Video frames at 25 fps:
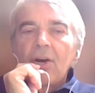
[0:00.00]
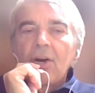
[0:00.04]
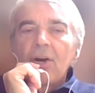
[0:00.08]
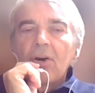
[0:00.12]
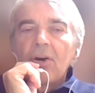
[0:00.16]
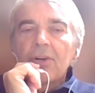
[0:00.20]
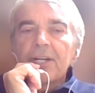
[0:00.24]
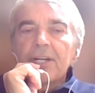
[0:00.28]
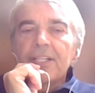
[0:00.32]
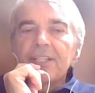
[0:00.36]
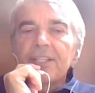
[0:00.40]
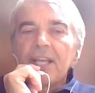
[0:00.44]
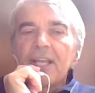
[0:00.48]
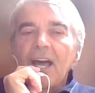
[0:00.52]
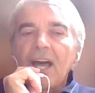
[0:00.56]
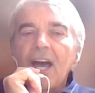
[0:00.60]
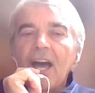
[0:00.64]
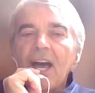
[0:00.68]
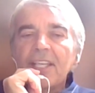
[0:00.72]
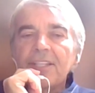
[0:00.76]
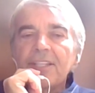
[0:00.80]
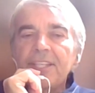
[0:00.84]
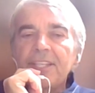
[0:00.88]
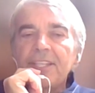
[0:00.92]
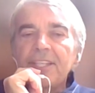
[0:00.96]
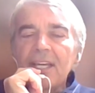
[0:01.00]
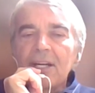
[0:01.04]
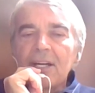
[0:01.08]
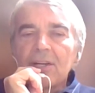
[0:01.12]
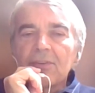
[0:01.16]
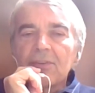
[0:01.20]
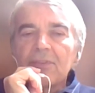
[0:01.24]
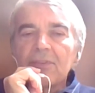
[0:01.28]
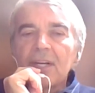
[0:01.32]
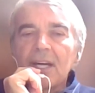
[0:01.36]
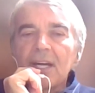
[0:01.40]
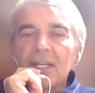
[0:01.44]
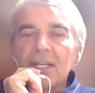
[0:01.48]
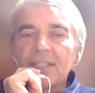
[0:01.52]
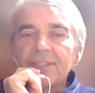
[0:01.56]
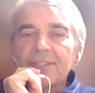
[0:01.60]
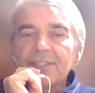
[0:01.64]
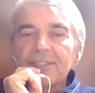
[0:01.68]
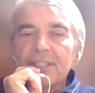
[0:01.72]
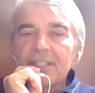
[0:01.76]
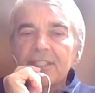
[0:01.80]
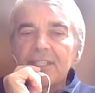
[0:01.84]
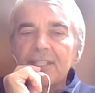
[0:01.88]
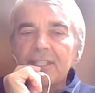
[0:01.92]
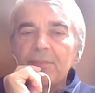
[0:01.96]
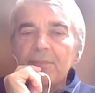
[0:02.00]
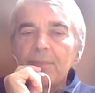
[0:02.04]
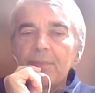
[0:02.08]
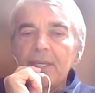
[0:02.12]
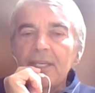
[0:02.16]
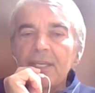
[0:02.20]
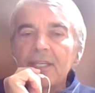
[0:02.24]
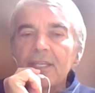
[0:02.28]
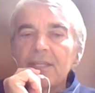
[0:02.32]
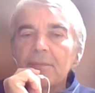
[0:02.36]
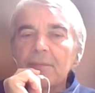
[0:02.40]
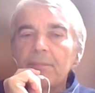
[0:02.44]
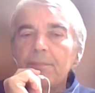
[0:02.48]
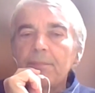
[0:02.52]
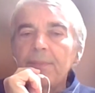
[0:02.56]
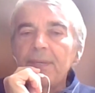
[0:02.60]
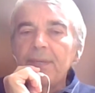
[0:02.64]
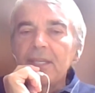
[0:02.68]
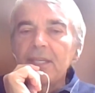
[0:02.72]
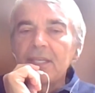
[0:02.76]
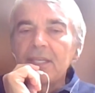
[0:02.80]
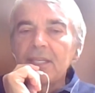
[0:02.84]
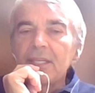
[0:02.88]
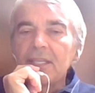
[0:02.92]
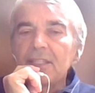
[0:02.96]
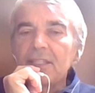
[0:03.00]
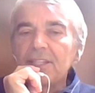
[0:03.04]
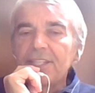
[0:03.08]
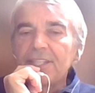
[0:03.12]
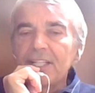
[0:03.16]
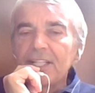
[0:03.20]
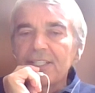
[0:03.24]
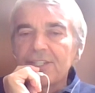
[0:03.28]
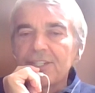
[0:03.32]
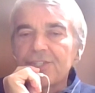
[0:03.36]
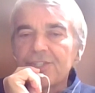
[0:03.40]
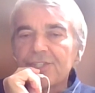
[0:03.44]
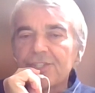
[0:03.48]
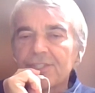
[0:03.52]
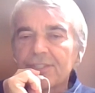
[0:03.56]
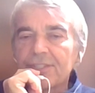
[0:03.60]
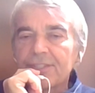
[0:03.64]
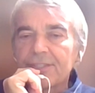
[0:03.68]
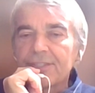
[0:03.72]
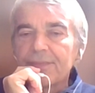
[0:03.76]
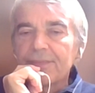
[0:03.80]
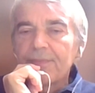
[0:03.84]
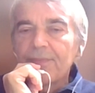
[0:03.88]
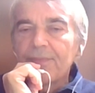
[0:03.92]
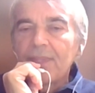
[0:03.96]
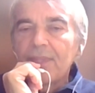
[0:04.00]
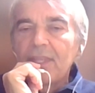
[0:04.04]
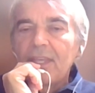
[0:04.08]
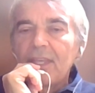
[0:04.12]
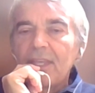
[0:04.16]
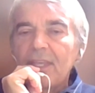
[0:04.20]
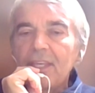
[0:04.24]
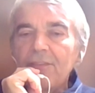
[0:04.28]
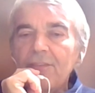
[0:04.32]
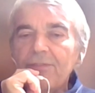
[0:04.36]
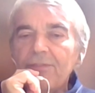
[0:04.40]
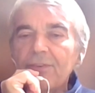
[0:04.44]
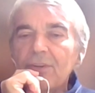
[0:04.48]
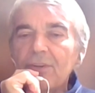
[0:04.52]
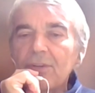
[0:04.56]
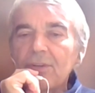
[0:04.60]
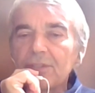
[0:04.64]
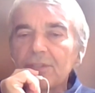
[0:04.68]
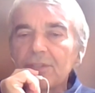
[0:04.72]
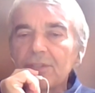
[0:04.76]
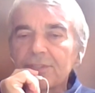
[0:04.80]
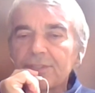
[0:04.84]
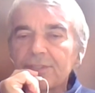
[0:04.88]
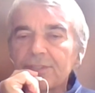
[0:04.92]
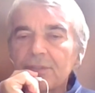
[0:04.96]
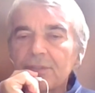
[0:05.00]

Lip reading: or an idea of God can make a being intelligent. If God